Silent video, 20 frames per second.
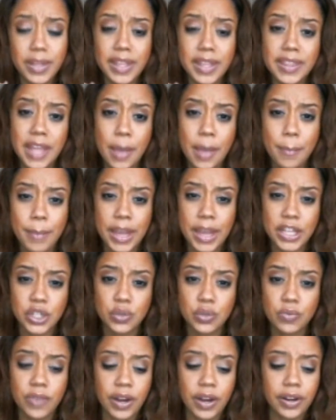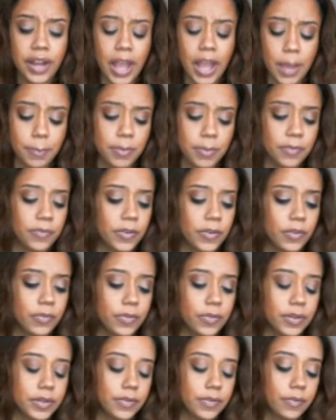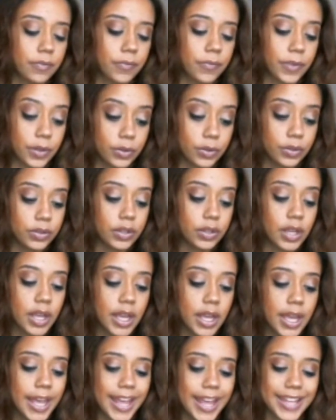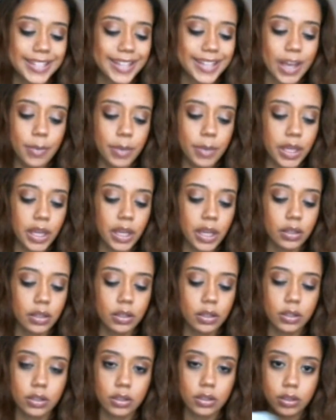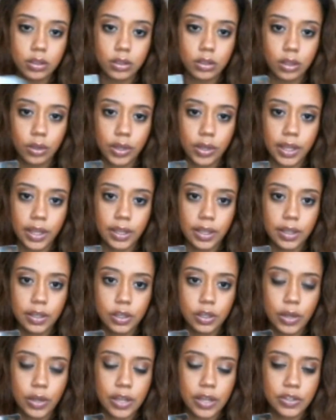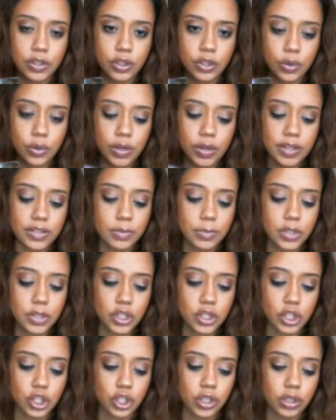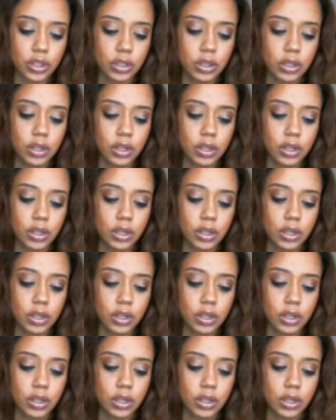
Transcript: that makes you very happy and feel fulfilled, it's coming in, okay? You guys are shown as a magician.